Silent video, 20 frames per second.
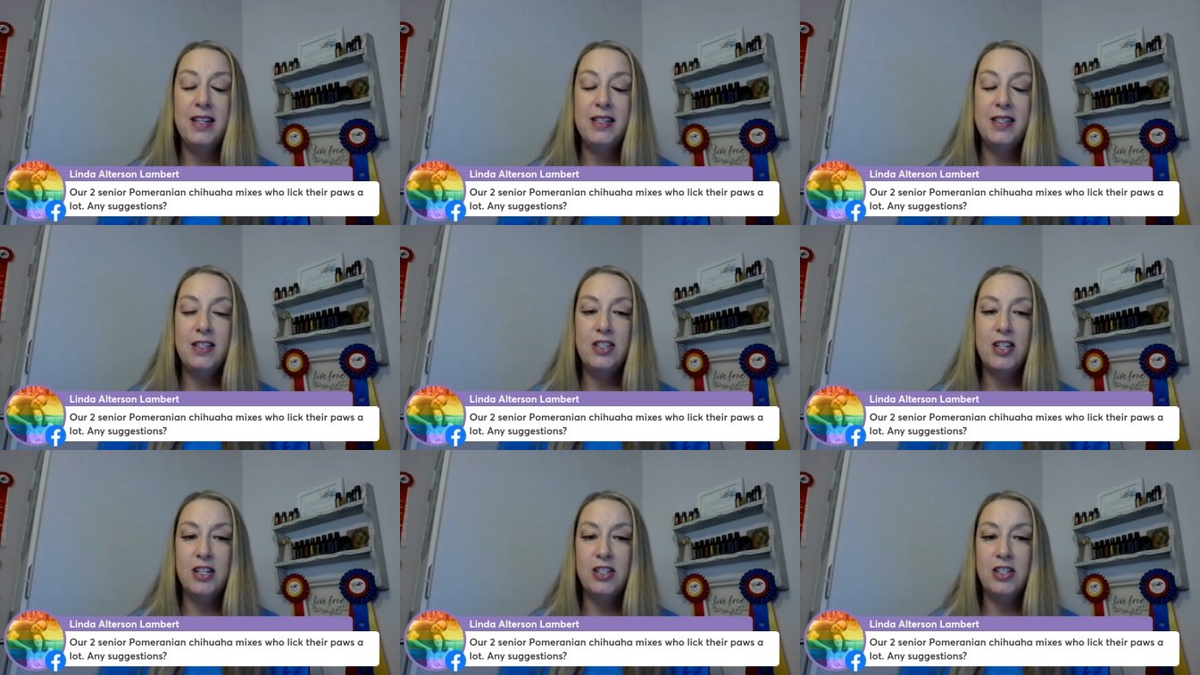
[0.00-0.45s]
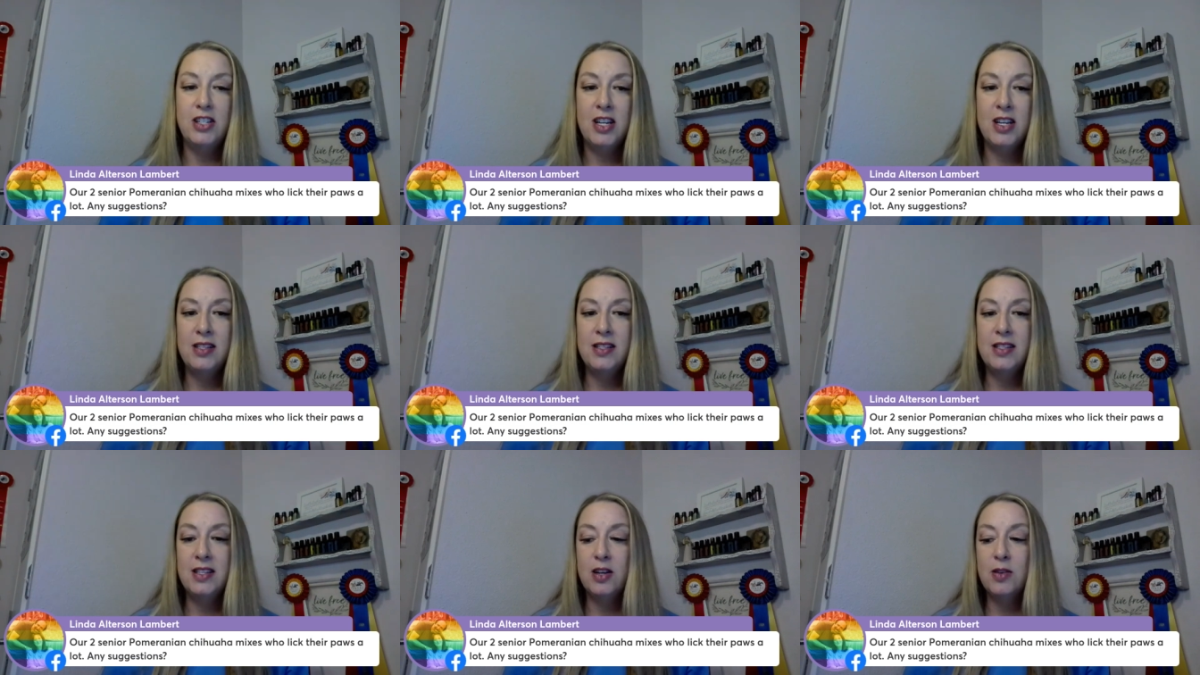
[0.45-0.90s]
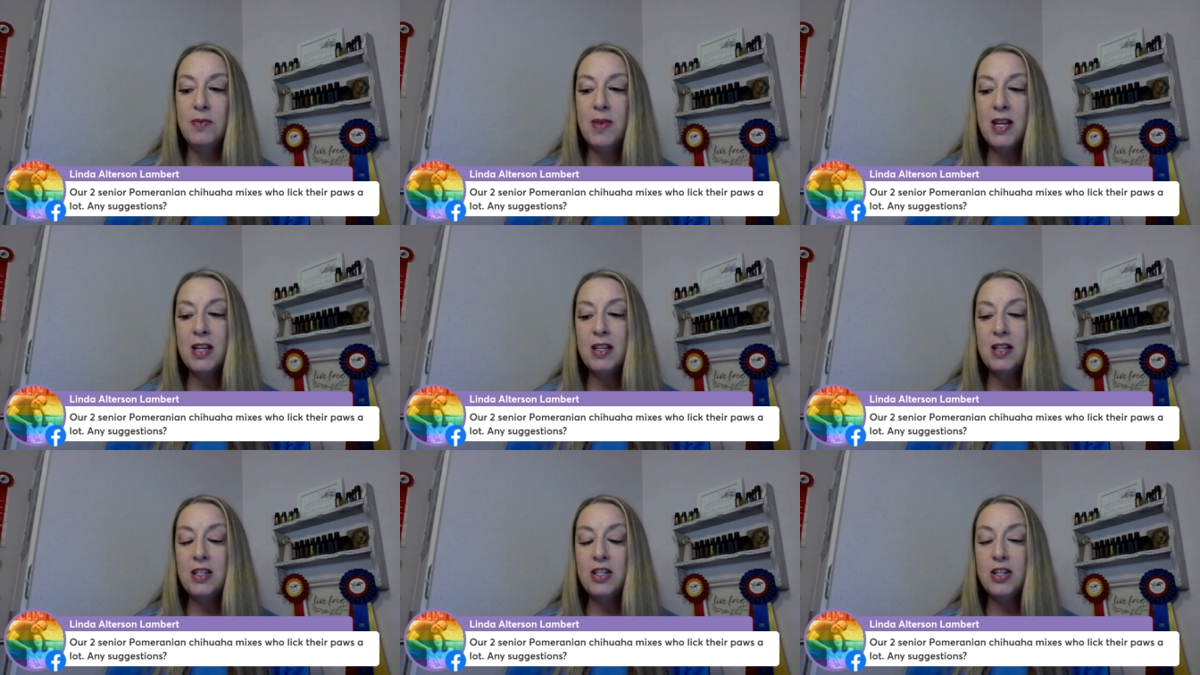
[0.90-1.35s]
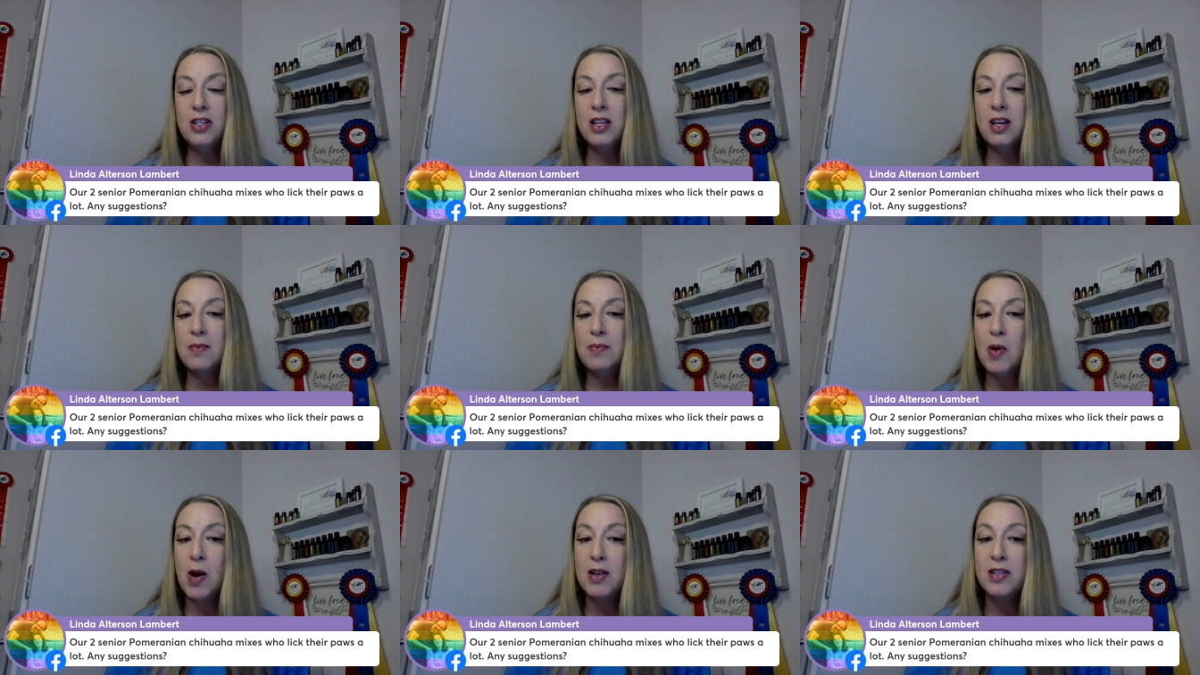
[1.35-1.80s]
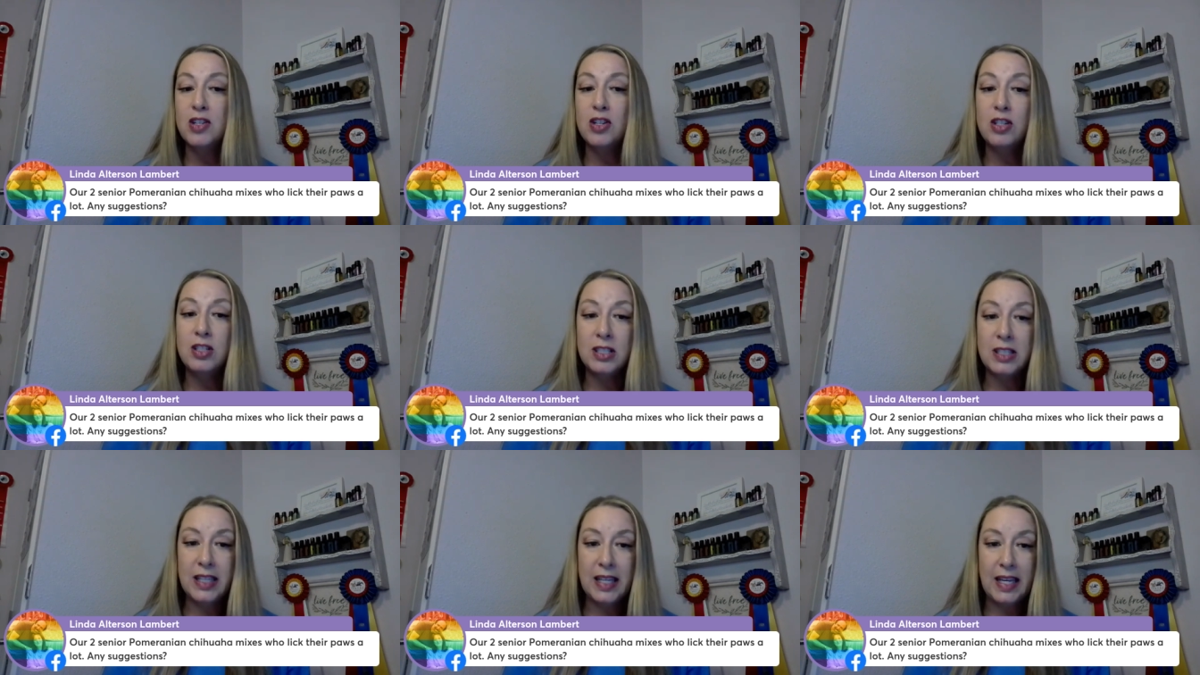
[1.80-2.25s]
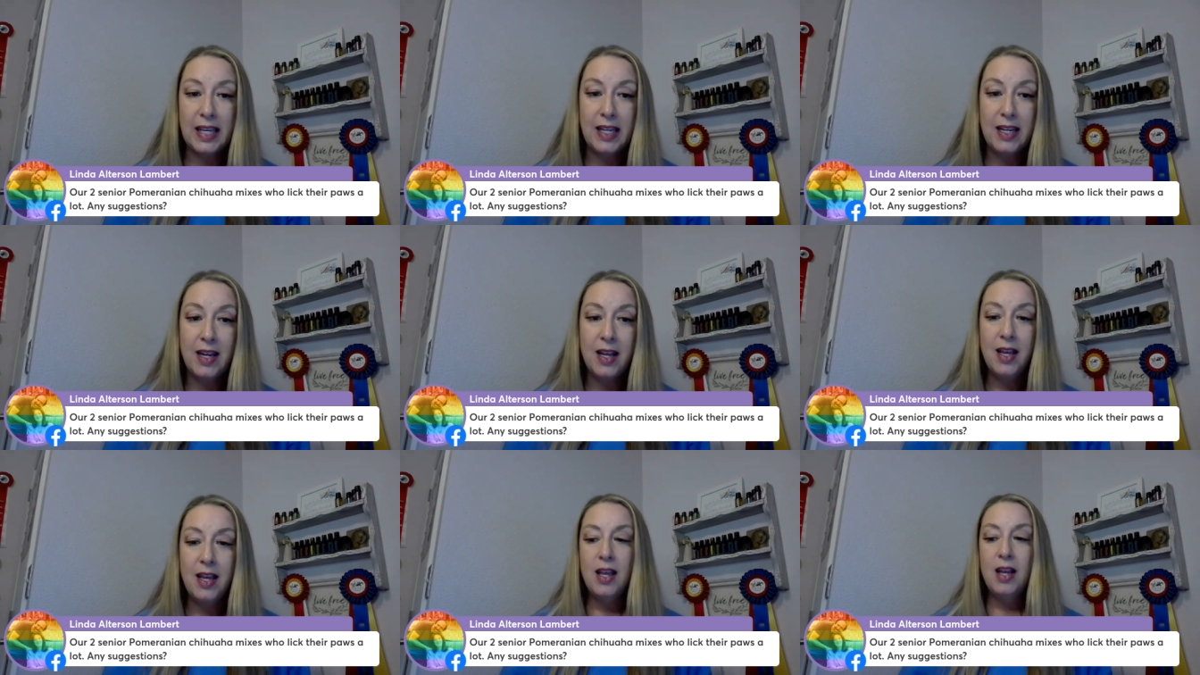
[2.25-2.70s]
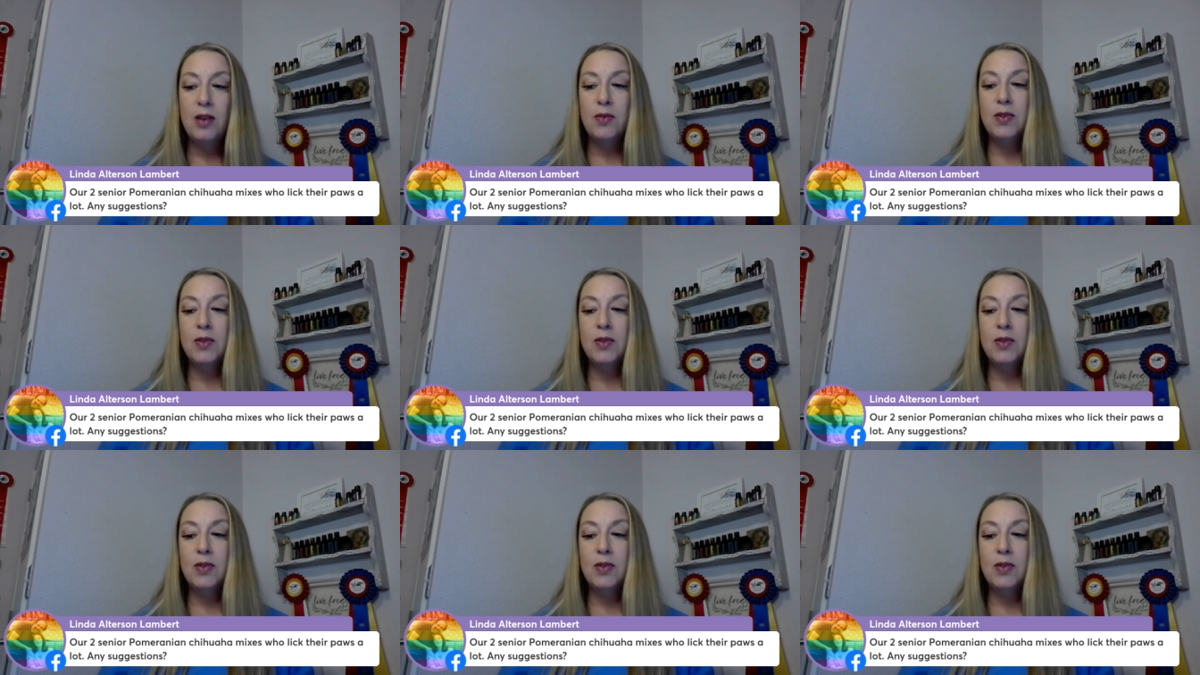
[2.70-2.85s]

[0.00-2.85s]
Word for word: Any suggestions? So making sure the paws are clean,